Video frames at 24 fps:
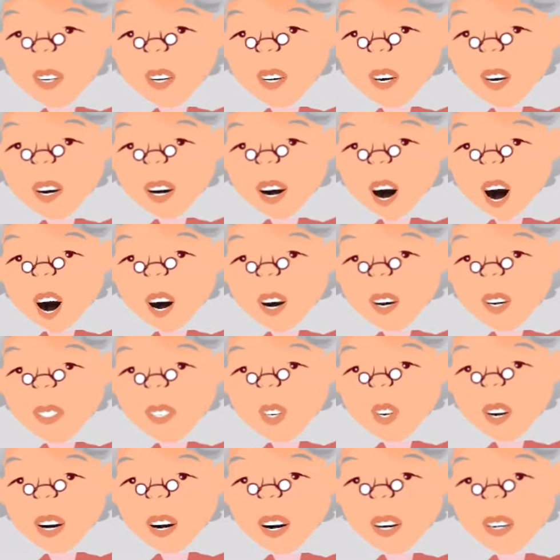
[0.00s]
My
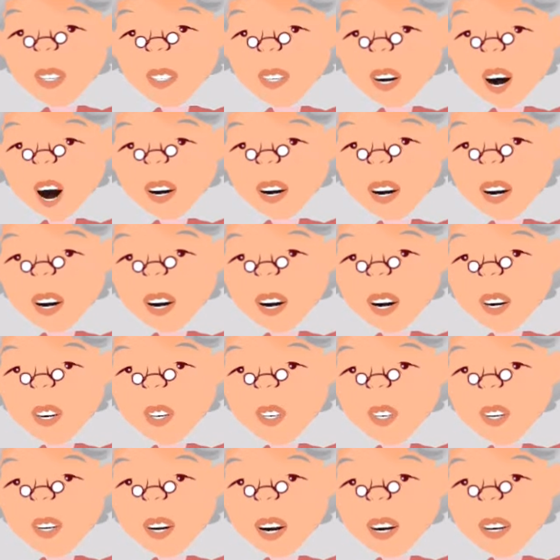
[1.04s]
mortgage and loan
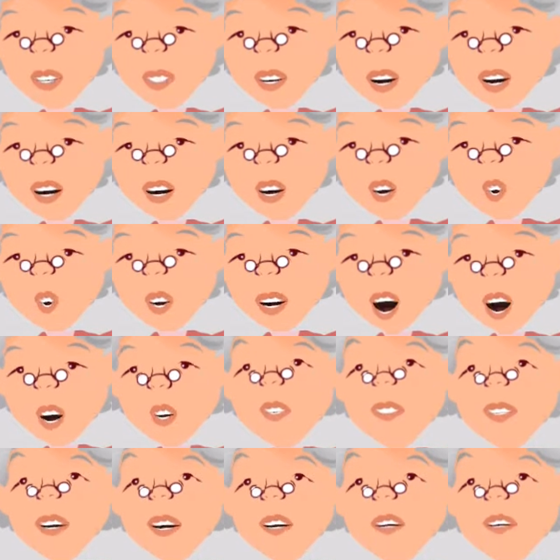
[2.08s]
repayments will
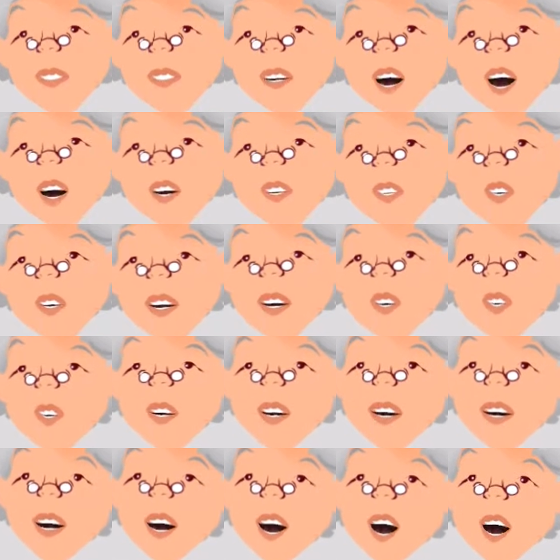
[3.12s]
therefore and
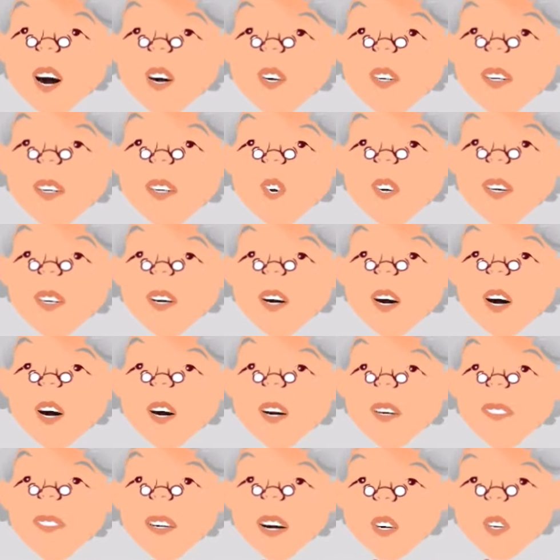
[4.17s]
hereafter no
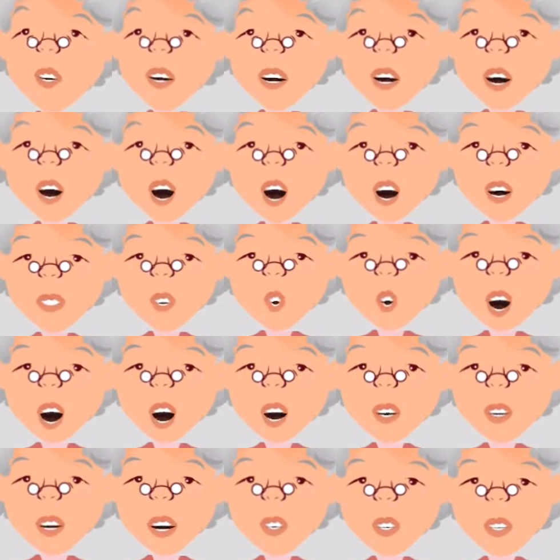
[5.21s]
longer be
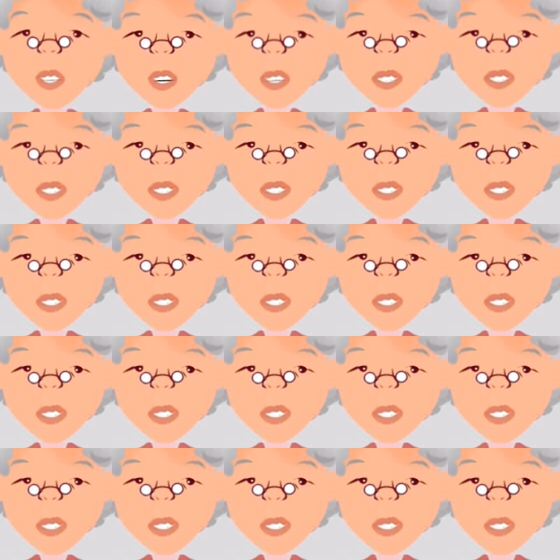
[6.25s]
automatic,